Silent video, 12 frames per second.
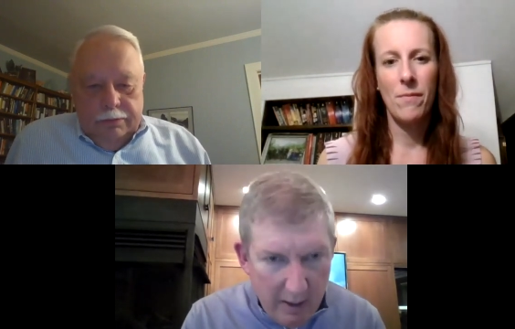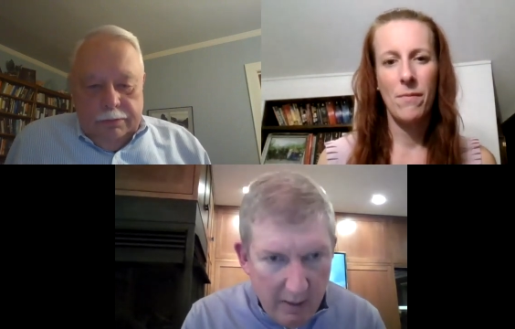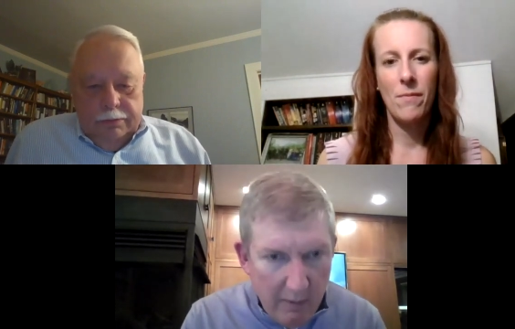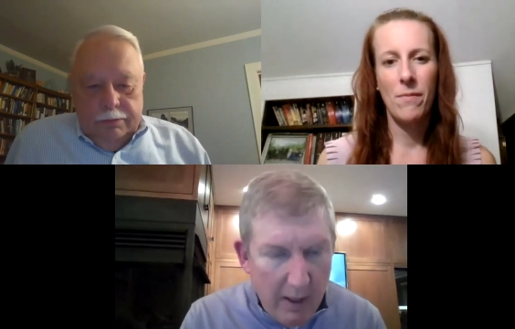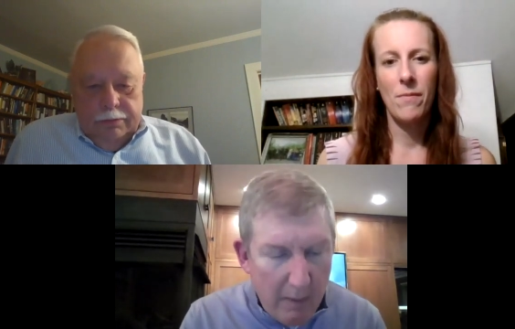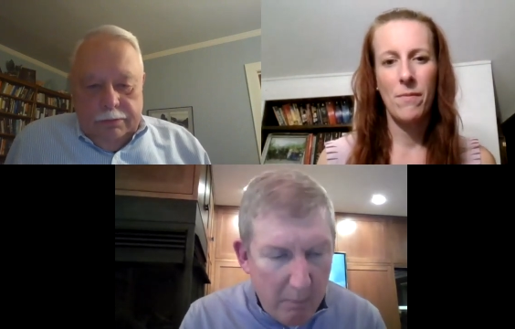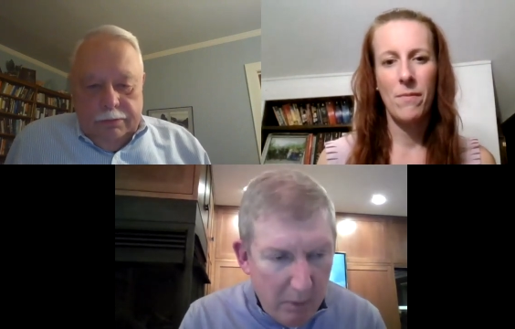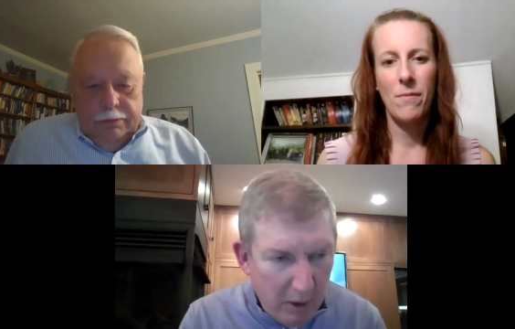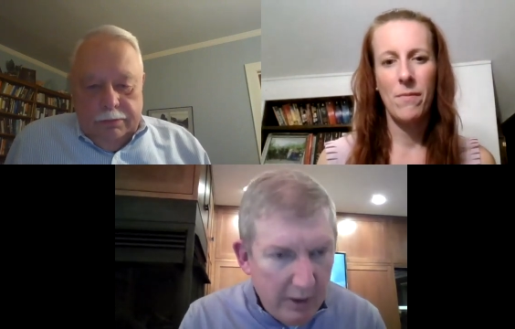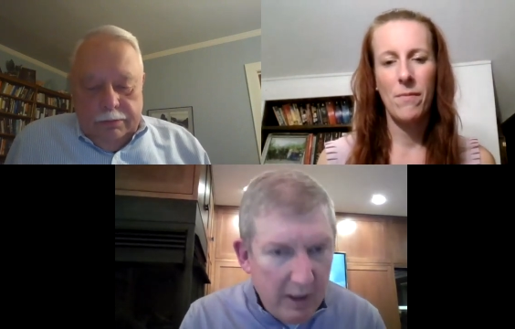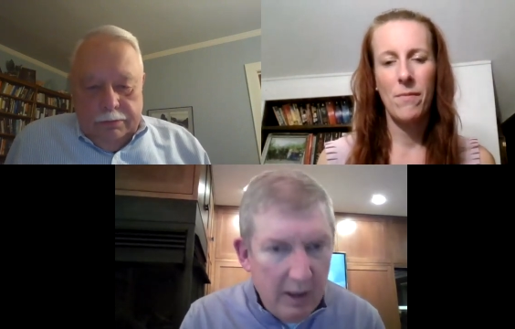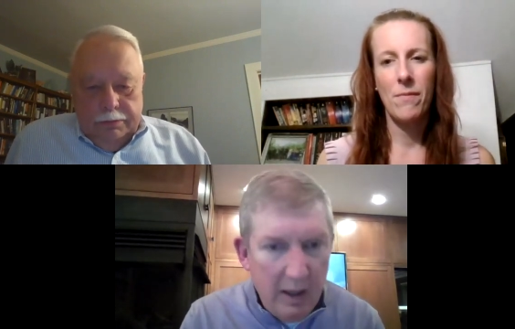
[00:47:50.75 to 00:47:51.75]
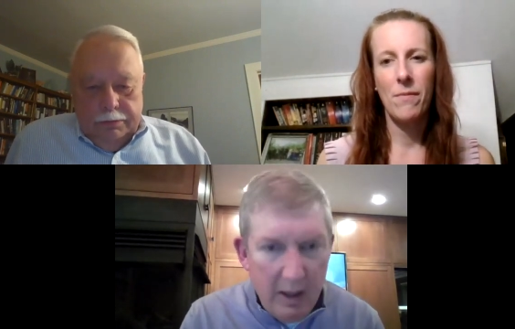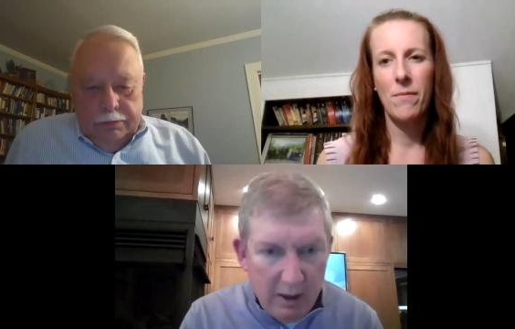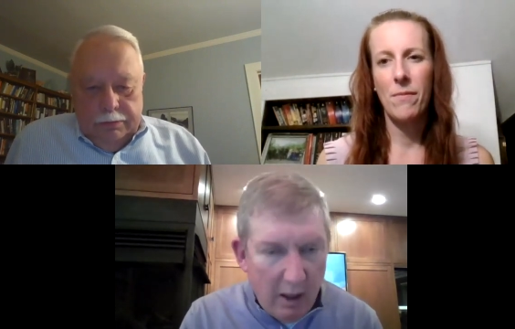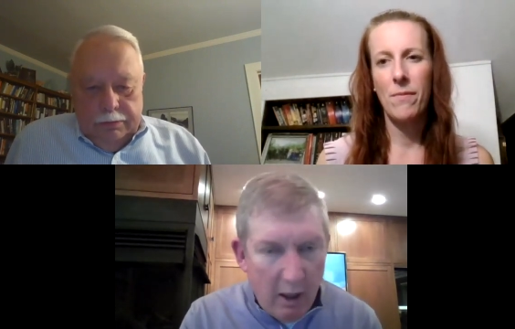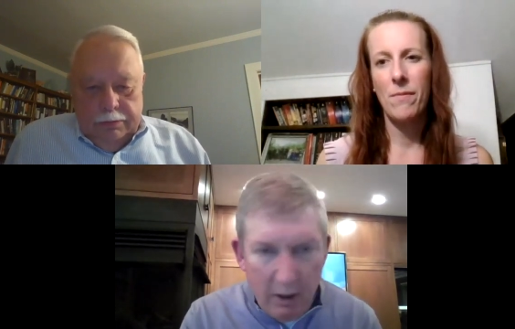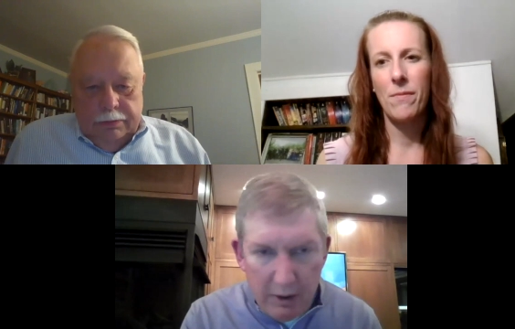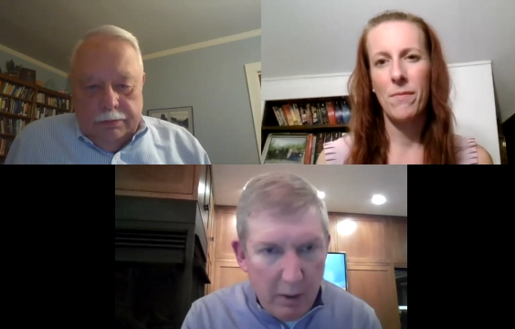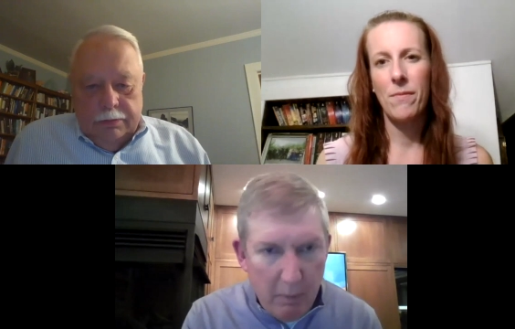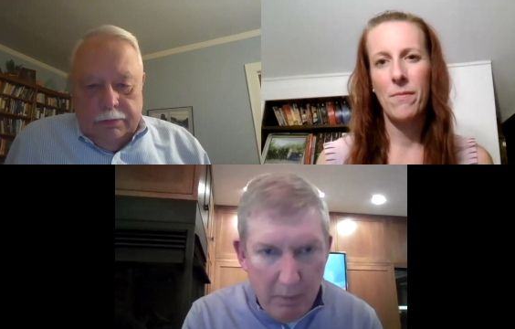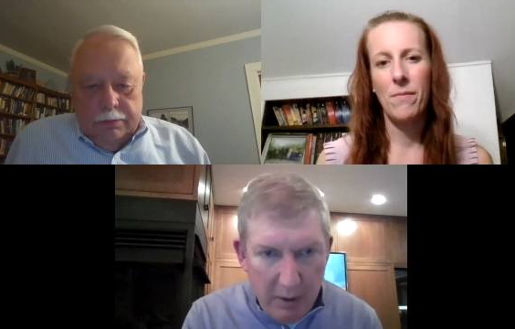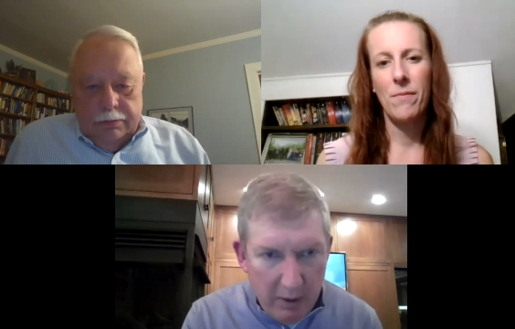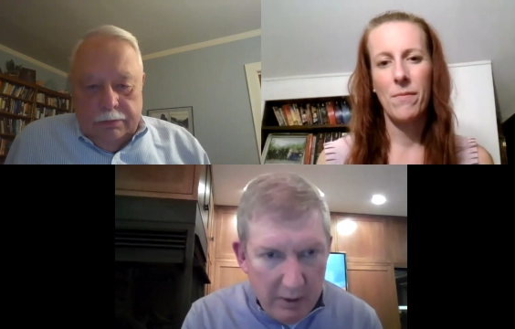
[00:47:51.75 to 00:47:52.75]
Speaker 1: uh, that building is also
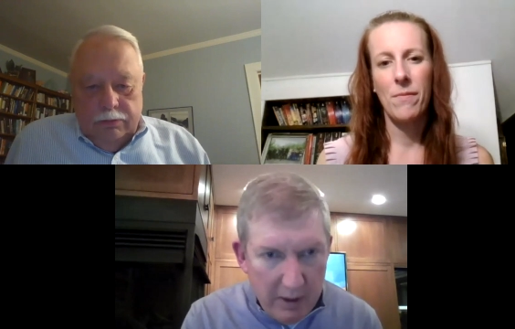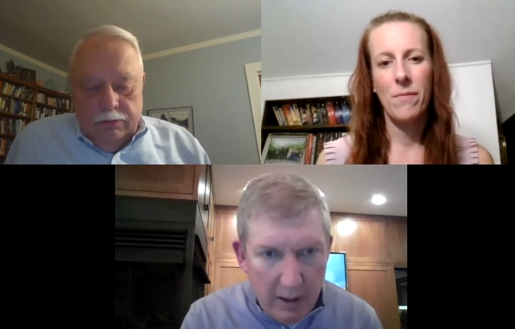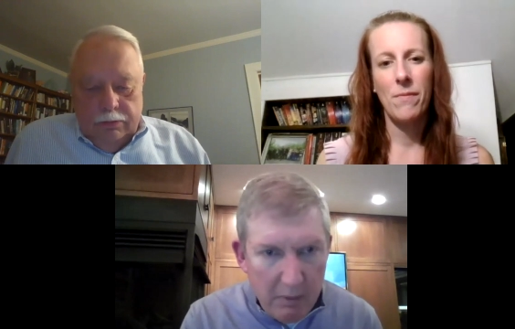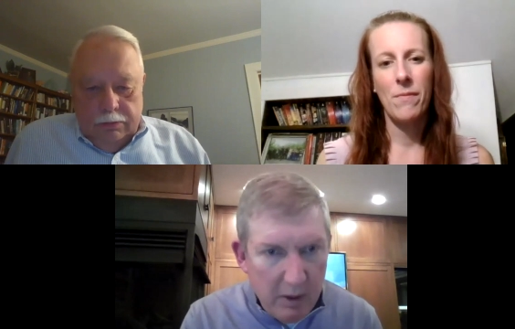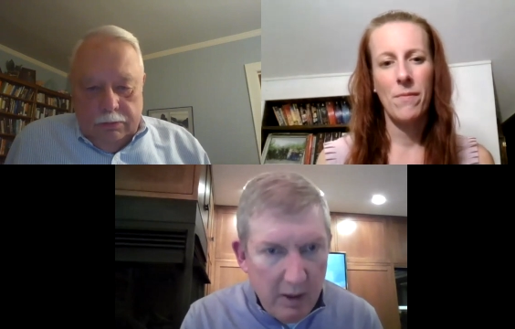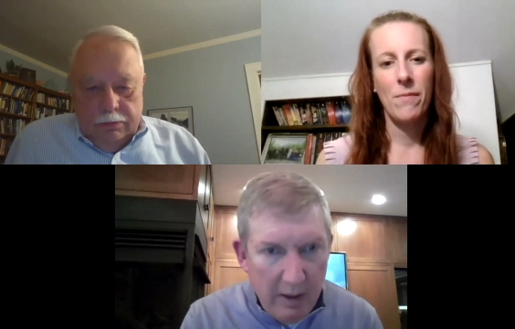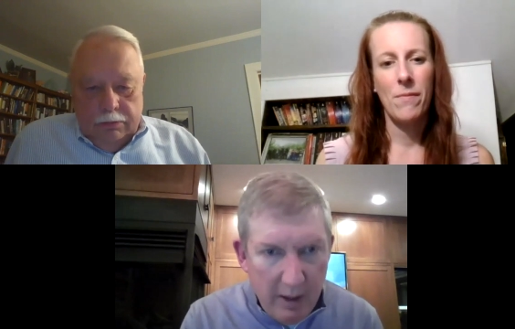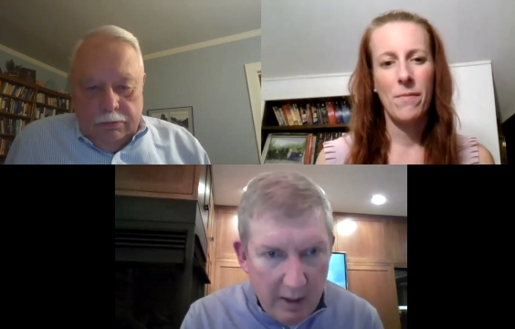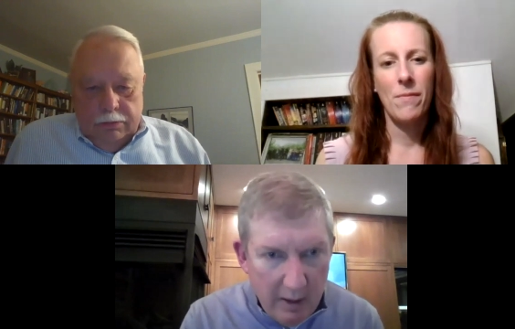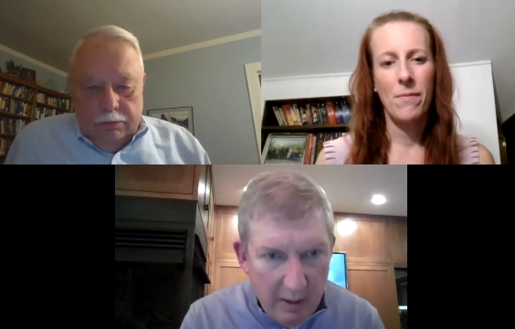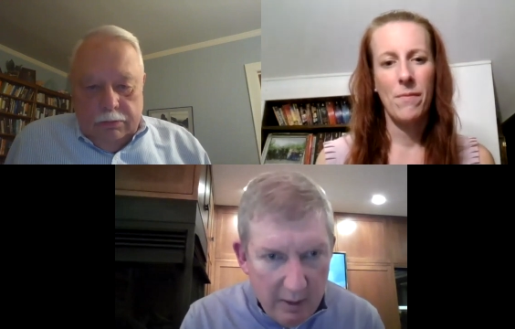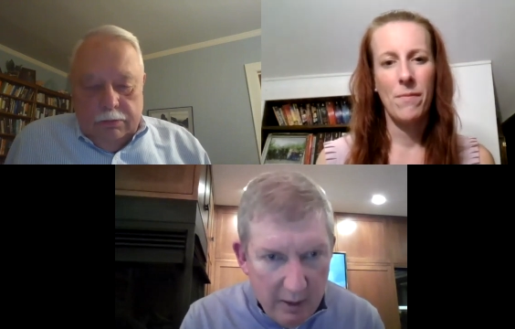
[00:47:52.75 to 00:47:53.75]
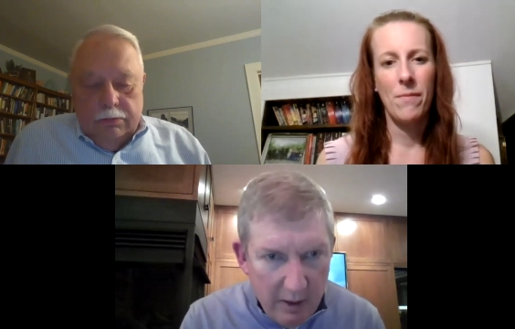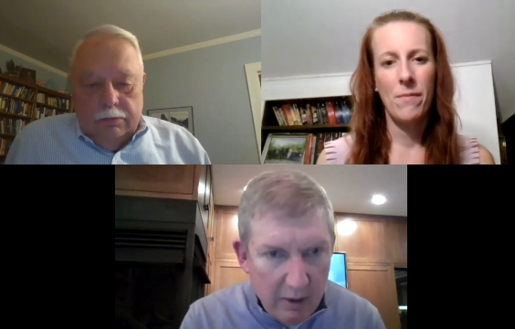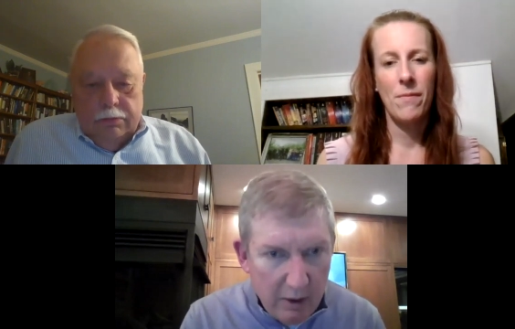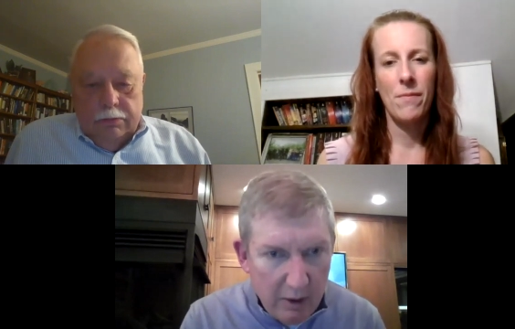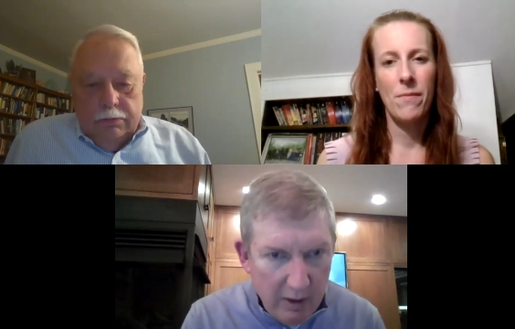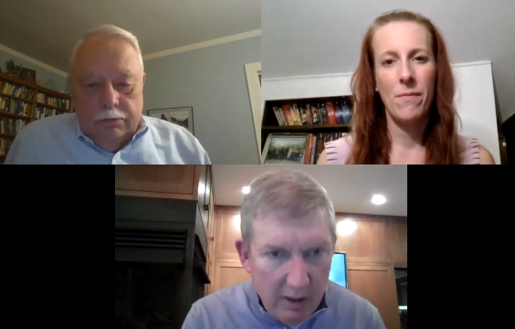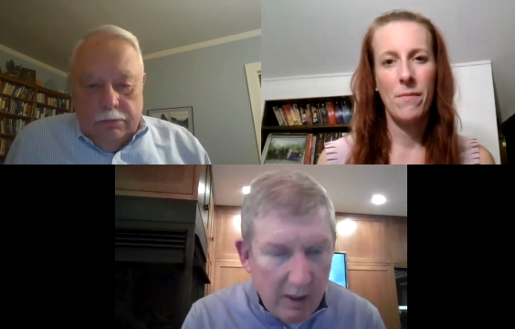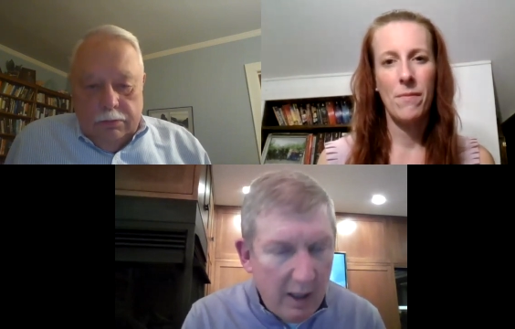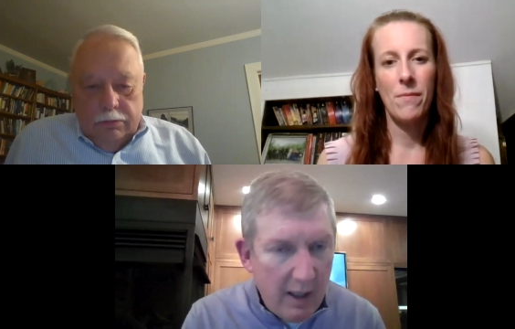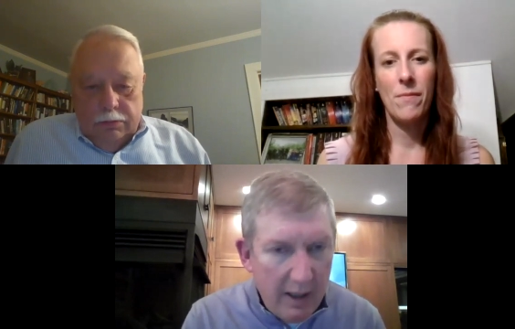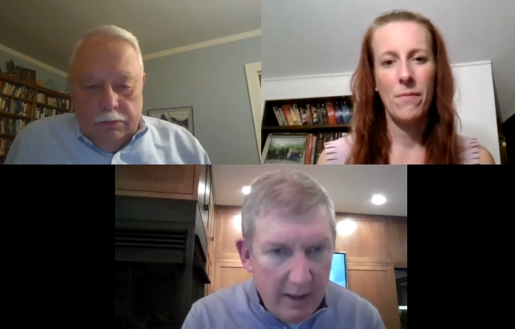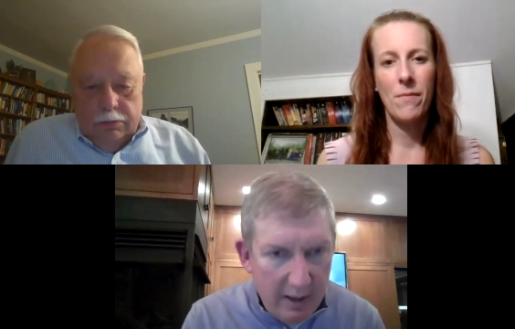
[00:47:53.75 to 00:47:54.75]
built up to the, to the street
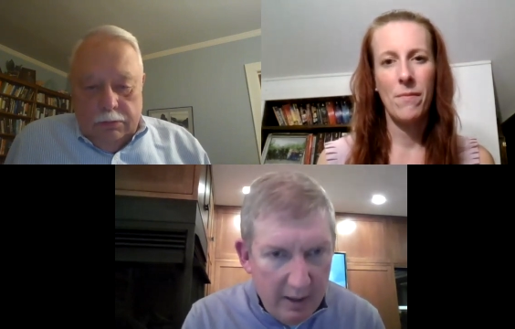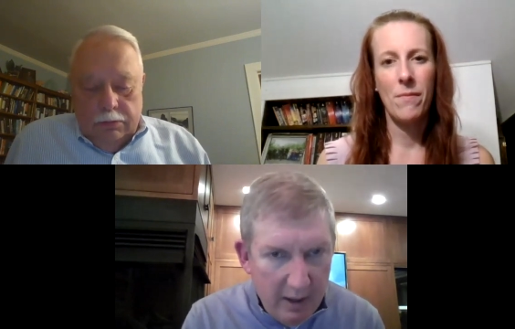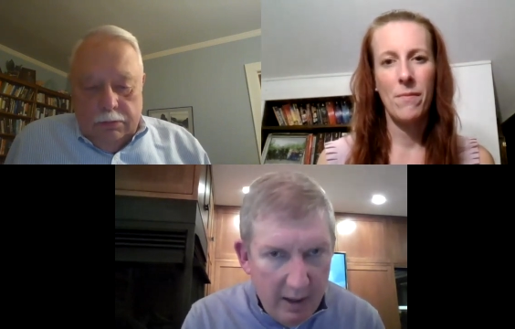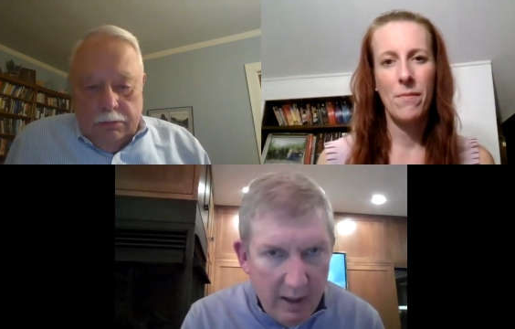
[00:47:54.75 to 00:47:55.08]
line. And,